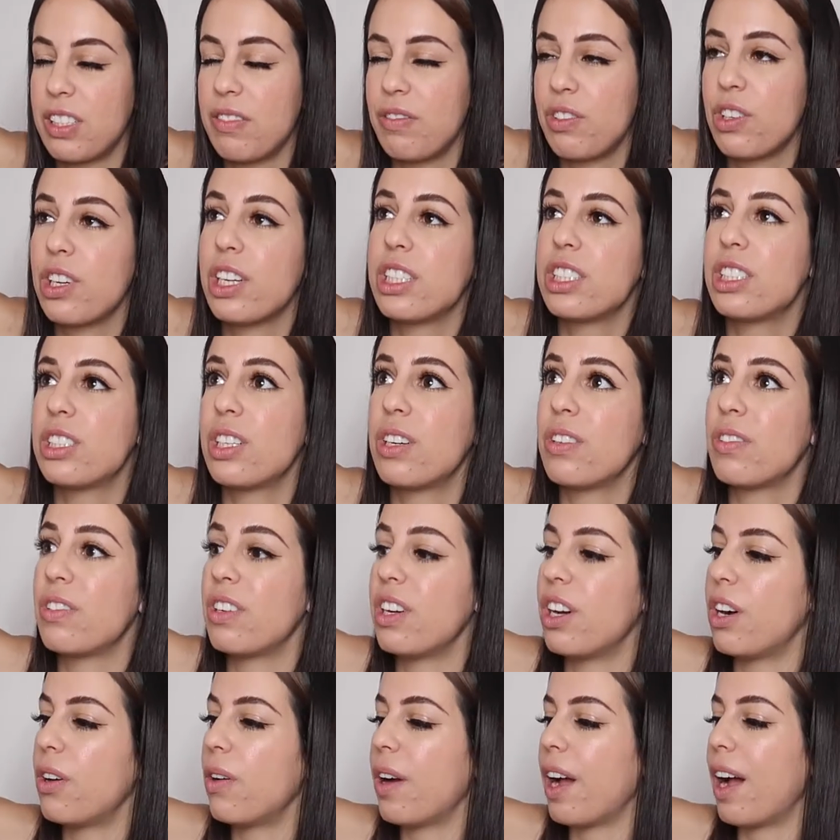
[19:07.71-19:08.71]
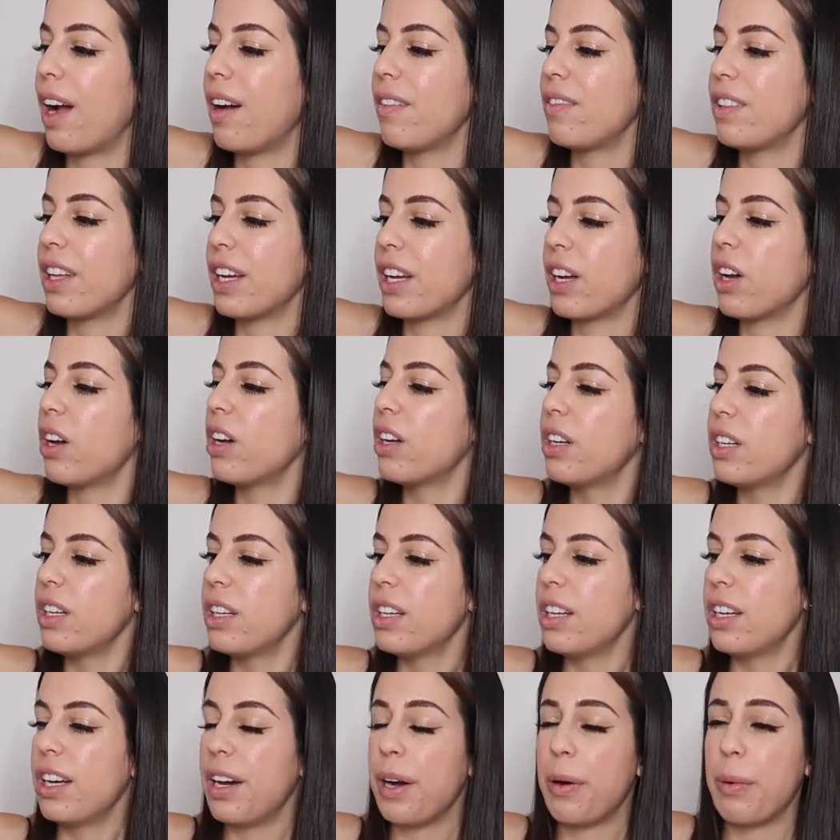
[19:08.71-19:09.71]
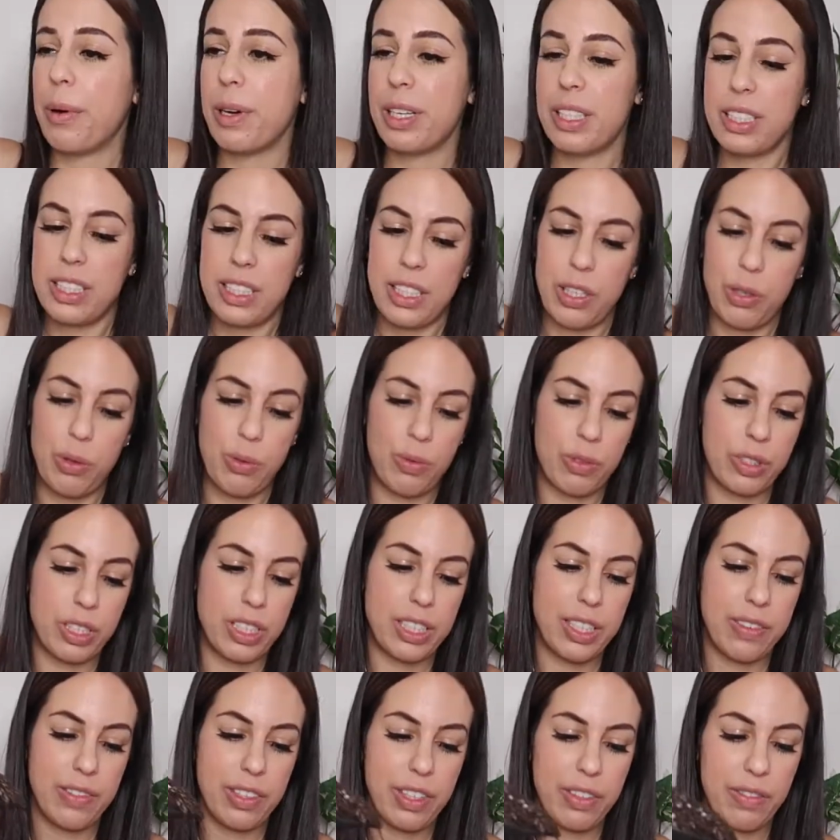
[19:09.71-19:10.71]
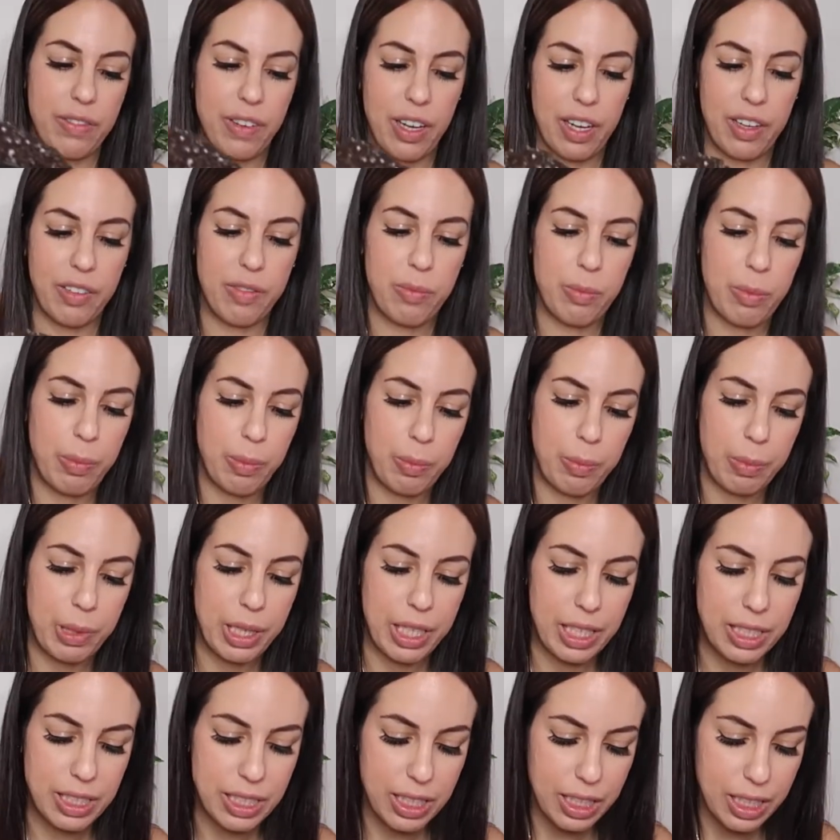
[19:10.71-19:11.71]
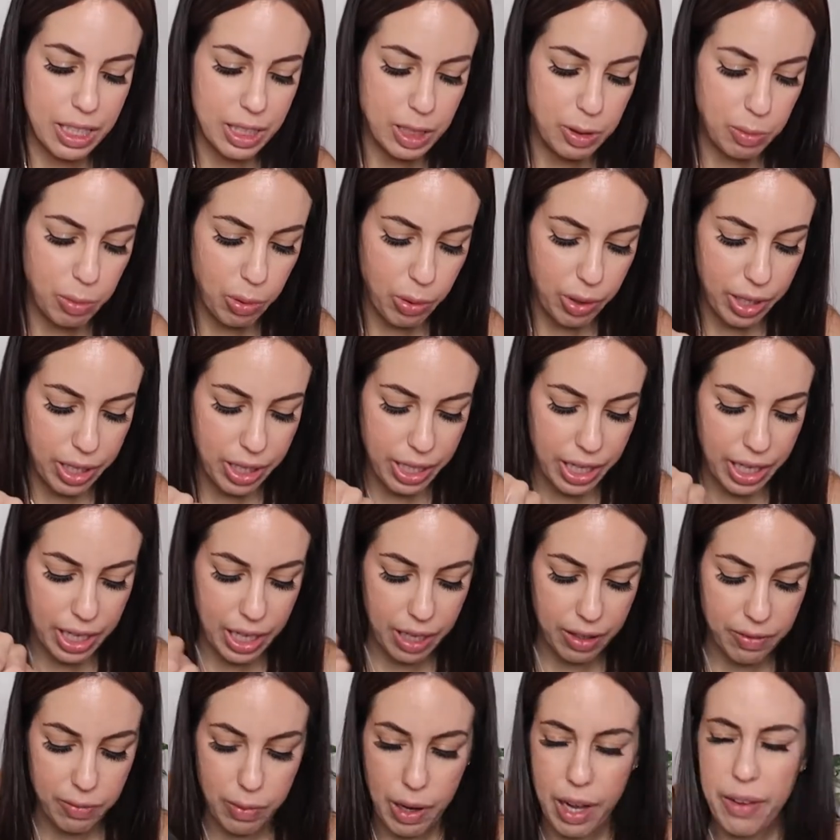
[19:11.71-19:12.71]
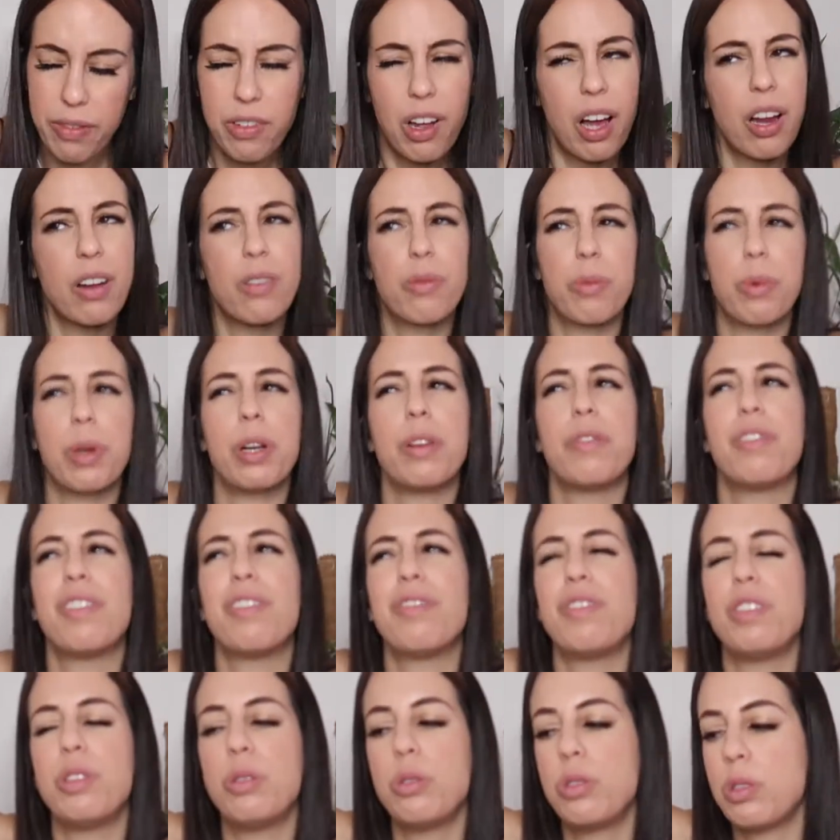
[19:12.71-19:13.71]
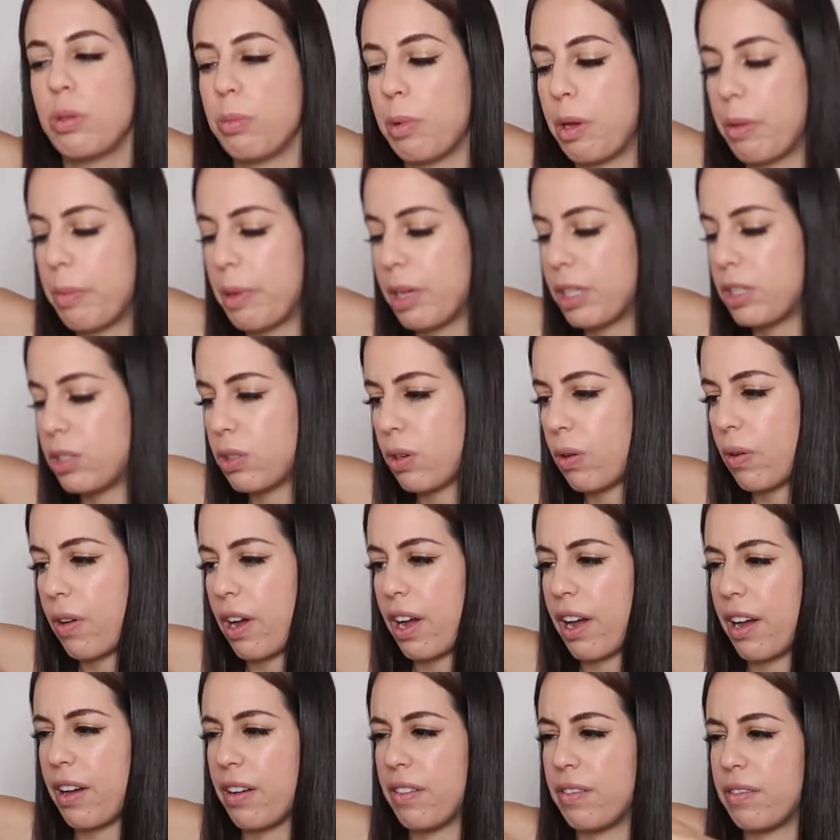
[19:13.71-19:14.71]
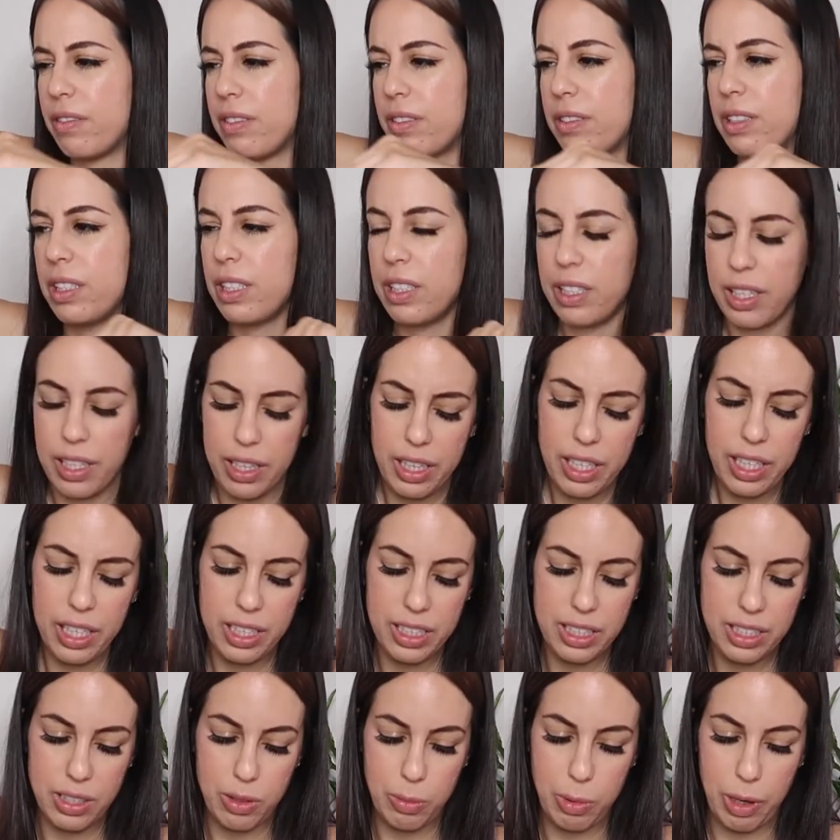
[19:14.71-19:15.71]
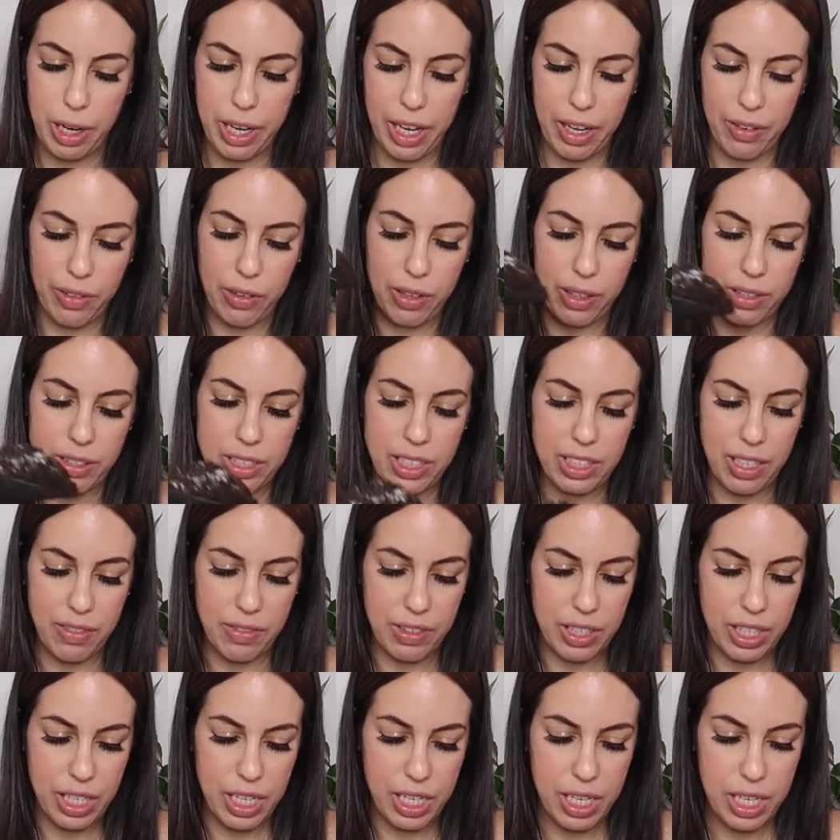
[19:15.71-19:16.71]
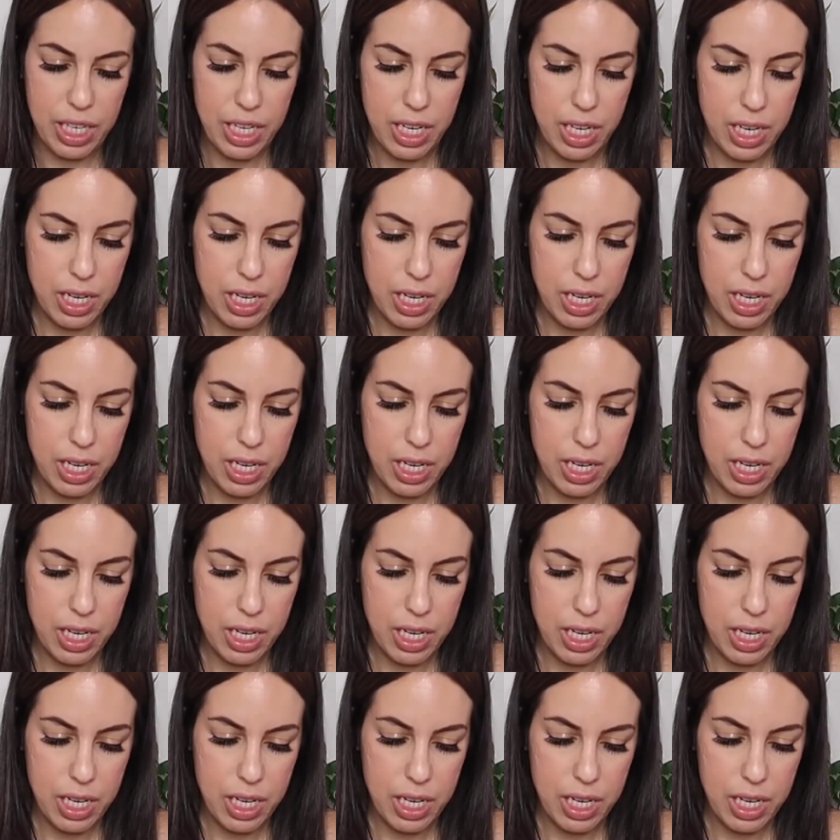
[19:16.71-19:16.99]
If you guys don't know, I have like, I want to say over 75 plants at this point, and I've gotten rid of a few, so maybe I don't have, I think I still probably have around 70.